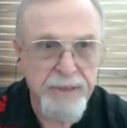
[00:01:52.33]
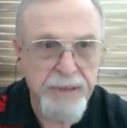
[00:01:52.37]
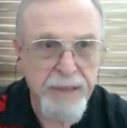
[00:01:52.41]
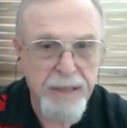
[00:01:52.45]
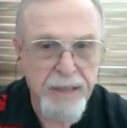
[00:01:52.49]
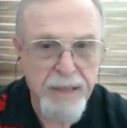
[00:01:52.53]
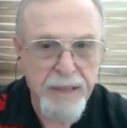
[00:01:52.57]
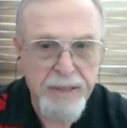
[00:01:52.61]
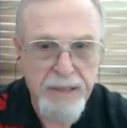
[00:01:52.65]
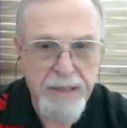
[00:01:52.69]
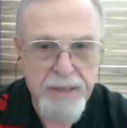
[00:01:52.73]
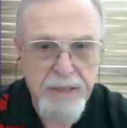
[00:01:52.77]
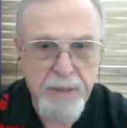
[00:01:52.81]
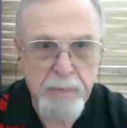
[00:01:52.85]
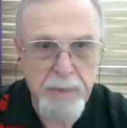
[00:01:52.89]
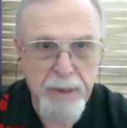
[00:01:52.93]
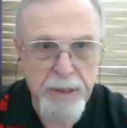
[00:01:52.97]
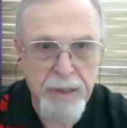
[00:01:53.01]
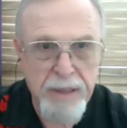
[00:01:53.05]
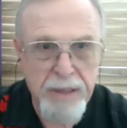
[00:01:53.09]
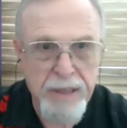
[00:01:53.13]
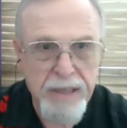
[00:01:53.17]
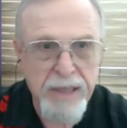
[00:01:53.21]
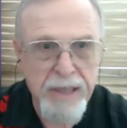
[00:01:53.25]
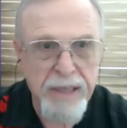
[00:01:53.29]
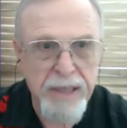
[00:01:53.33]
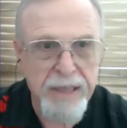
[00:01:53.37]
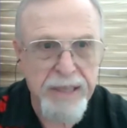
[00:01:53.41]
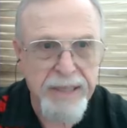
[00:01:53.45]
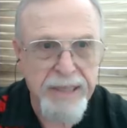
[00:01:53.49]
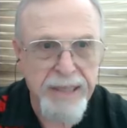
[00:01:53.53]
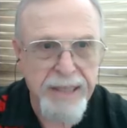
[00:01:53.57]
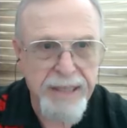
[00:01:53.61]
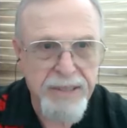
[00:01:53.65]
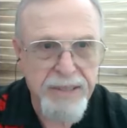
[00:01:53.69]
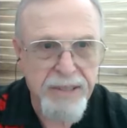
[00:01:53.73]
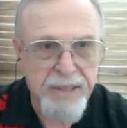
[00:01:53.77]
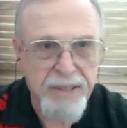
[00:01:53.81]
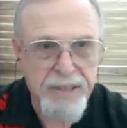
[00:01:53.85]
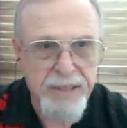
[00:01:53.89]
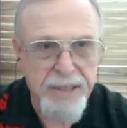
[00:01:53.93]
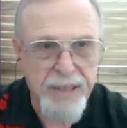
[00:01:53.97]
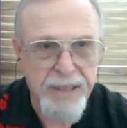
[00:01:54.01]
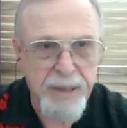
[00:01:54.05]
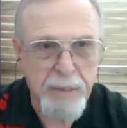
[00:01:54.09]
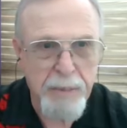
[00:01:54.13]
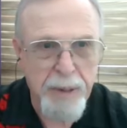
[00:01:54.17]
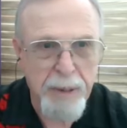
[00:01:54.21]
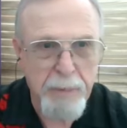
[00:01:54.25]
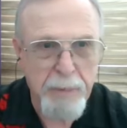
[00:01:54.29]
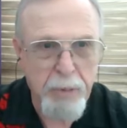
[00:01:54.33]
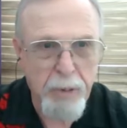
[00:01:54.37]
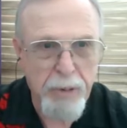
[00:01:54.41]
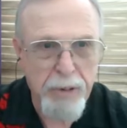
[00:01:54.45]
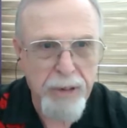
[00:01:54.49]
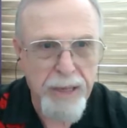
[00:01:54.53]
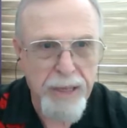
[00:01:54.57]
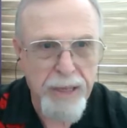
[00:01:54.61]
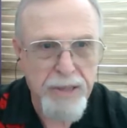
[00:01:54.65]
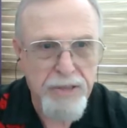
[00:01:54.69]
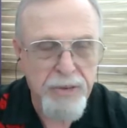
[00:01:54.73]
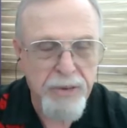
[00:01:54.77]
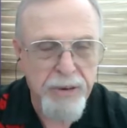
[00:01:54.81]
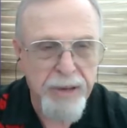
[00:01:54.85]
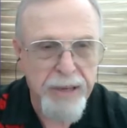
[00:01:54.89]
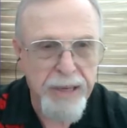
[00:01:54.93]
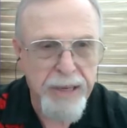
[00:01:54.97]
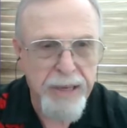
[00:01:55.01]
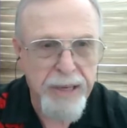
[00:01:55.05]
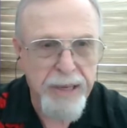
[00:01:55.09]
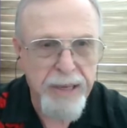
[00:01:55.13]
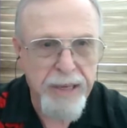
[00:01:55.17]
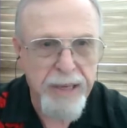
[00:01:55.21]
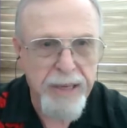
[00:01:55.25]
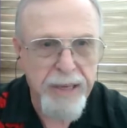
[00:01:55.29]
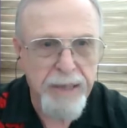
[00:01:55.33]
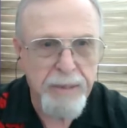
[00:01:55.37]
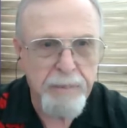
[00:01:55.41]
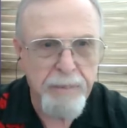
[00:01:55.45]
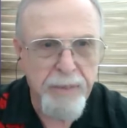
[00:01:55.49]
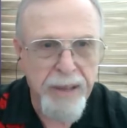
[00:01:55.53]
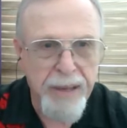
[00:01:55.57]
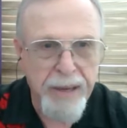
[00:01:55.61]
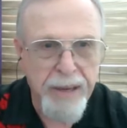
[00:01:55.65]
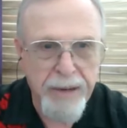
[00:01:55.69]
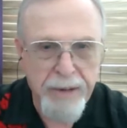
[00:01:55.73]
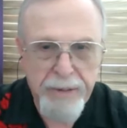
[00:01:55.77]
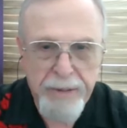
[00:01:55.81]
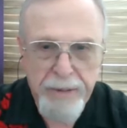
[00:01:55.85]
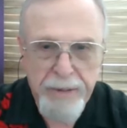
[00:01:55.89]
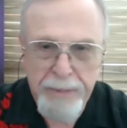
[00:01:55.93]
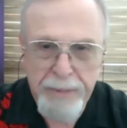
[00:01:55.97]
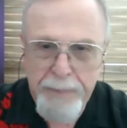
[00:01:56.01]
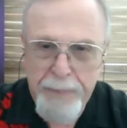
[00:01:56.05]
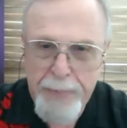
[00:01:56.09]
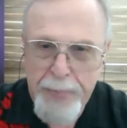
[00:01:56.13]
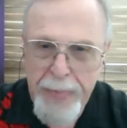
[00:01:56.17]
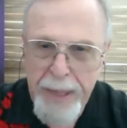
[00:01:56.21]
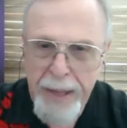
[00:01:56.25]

uh, disability, and that's to say my pronouns are he, him, there.